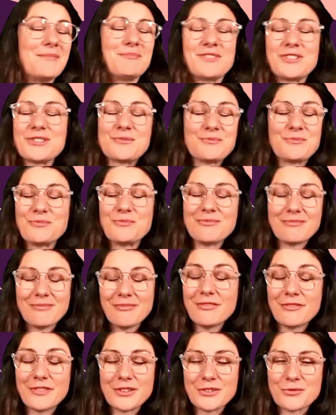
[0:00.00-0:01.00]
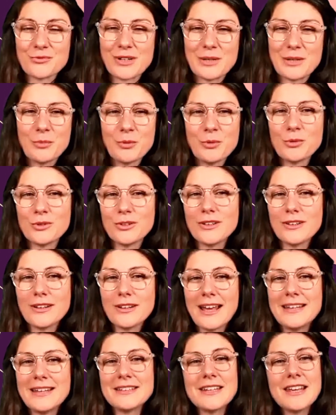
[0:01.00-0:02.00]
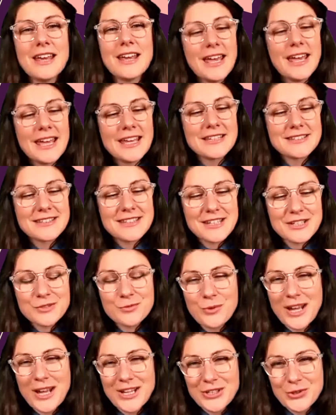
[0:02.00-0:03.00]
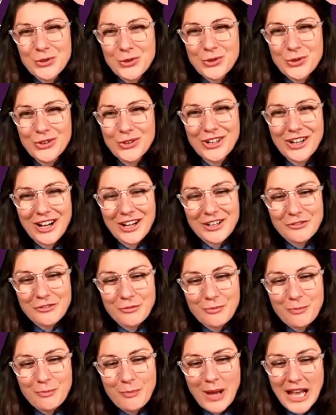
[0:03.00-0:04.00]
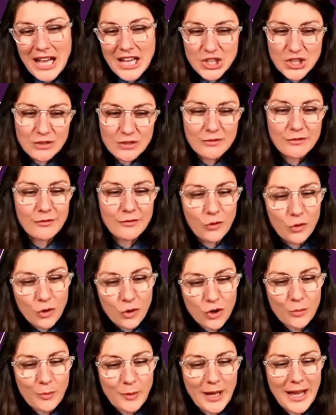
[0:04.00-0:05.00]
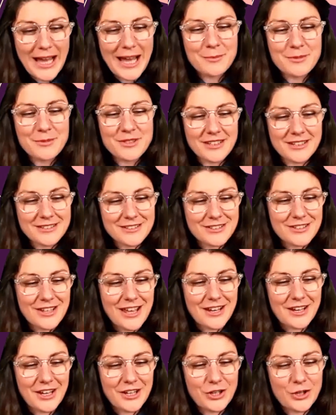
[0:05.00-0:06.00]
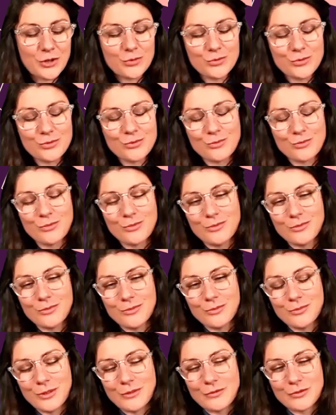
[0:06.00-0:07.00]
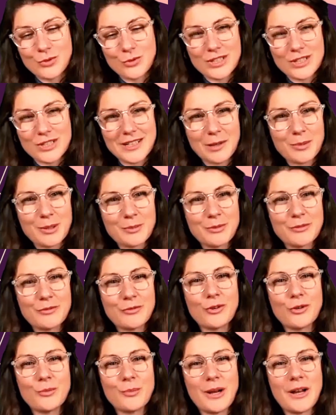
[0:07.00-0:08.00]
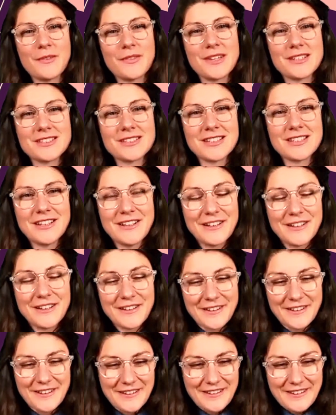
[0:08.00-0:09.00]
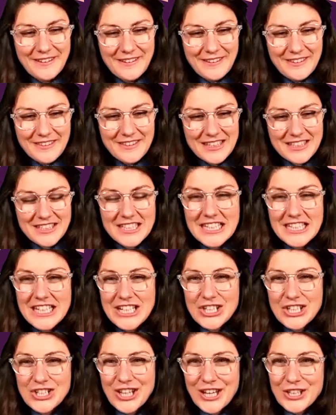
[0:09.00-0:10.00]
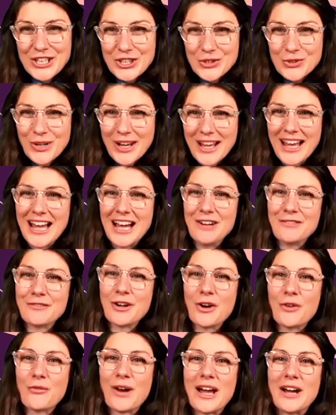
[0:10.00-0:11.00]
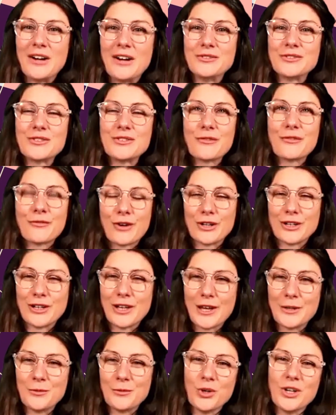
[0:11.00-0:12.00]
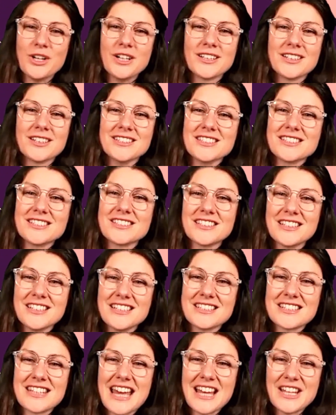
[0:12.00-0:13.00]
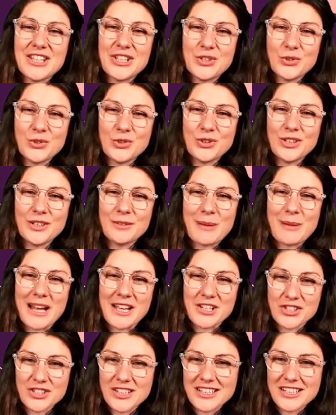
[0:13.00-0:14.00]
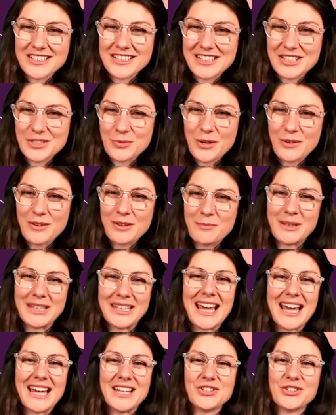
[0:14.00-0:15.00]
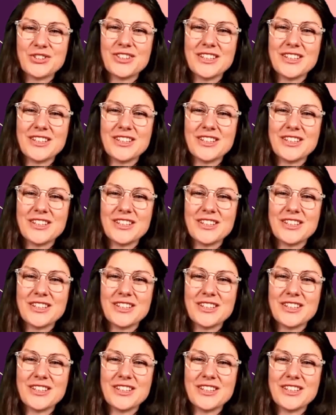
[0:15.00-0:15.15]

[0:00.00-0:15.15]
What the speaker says: Just feels really important. And is this where your kind of passion for, perhaps, and I know we've talked a little bit before about this niche that you have around frontline workers, and is that your passion, and is this where it began, do you